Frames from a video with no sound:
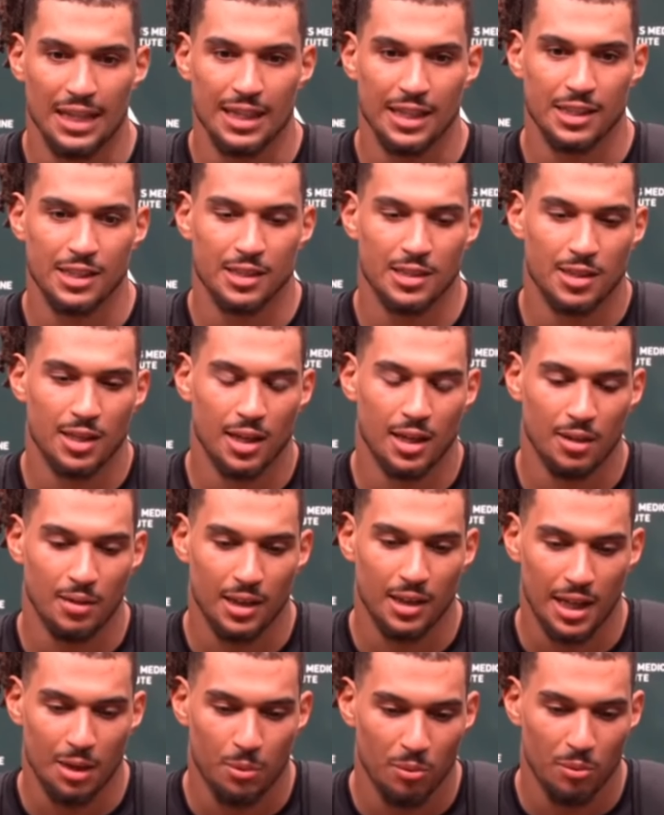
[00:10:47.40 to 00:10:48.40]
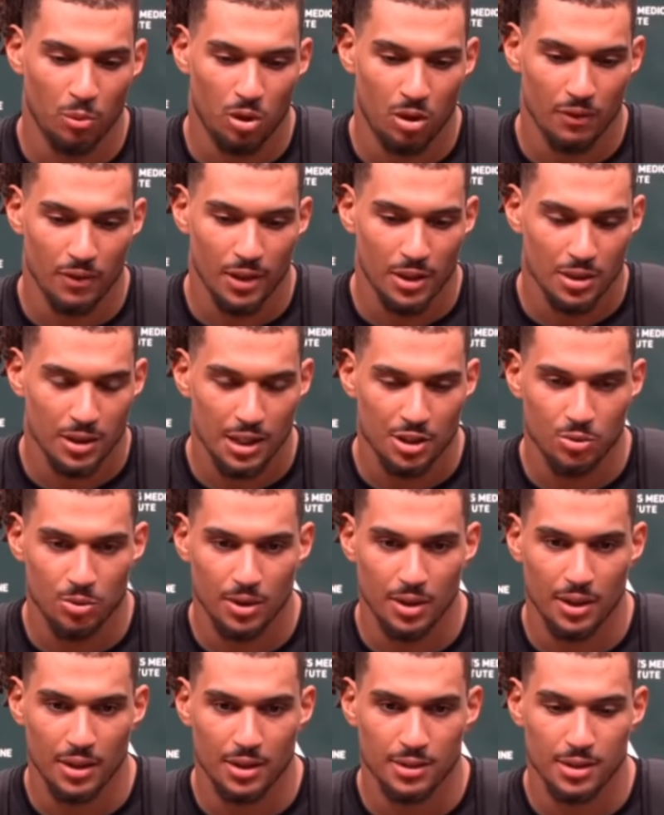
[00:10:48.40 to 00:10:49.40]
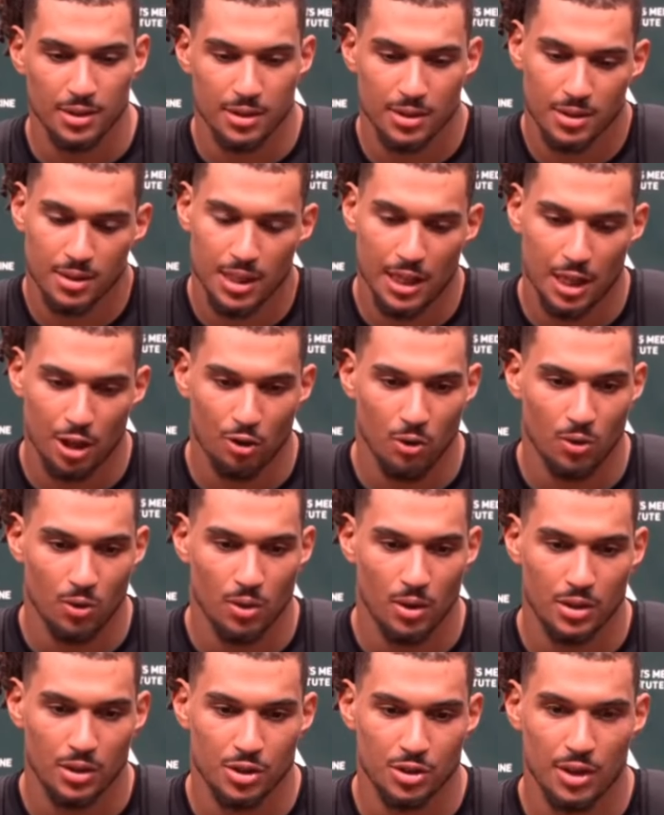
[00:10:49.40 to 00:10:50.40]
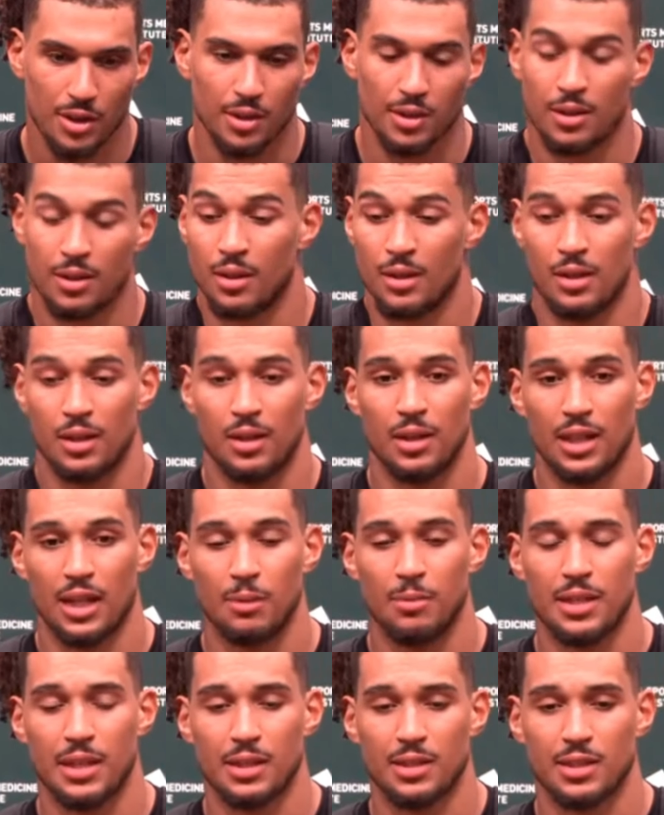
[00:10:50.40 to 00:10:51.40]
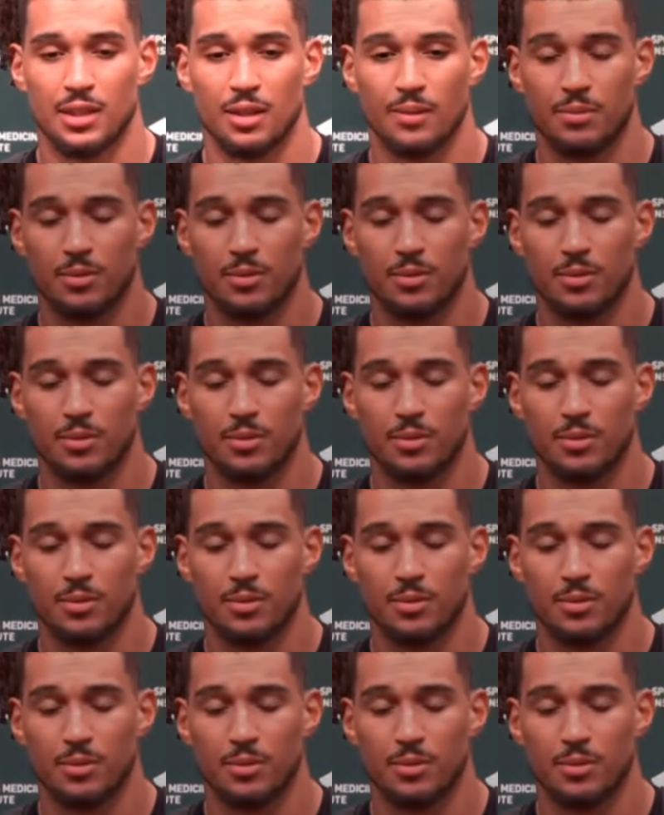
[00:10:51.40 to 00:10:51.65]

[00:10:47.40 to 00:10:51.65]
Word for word: I think it's just kind of kind of been more of an intellectual thing, just kind of growing and trying to keep taking